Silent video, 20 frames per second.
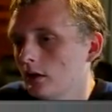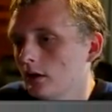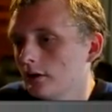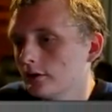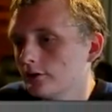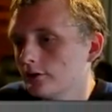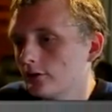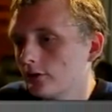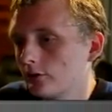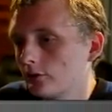
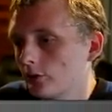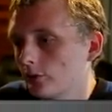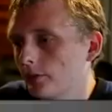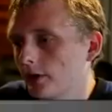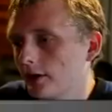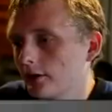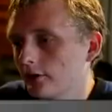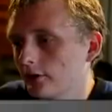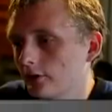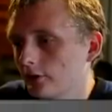I guess I'll throw
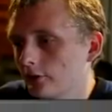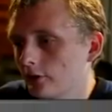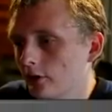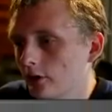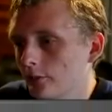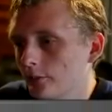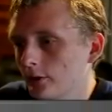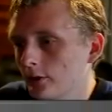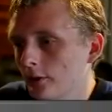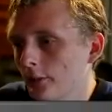back another
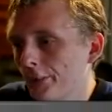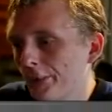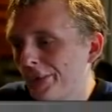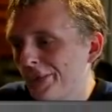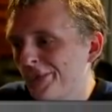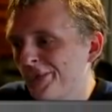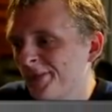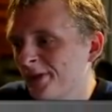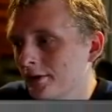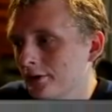Harpy.
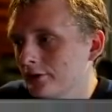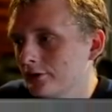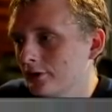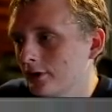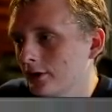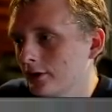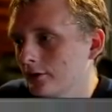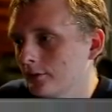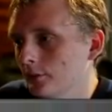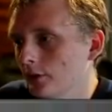There's an
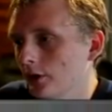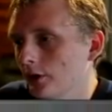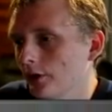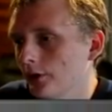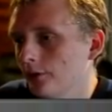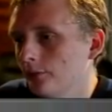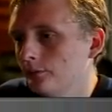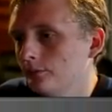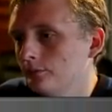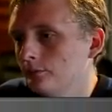
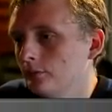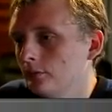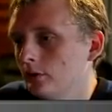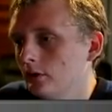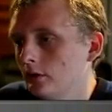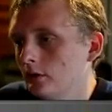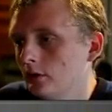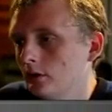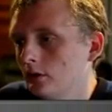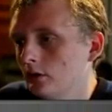Ekimara.
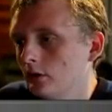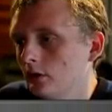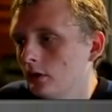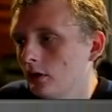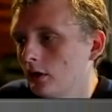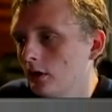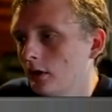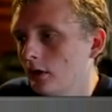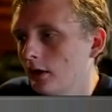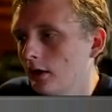
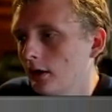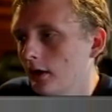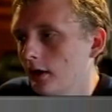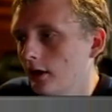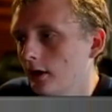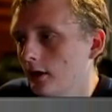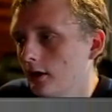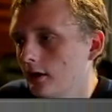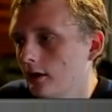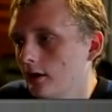
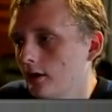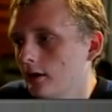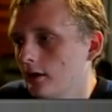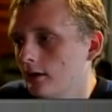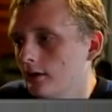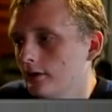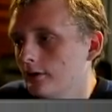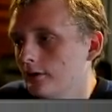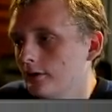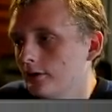
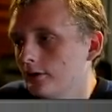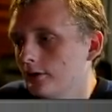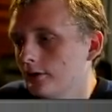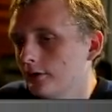And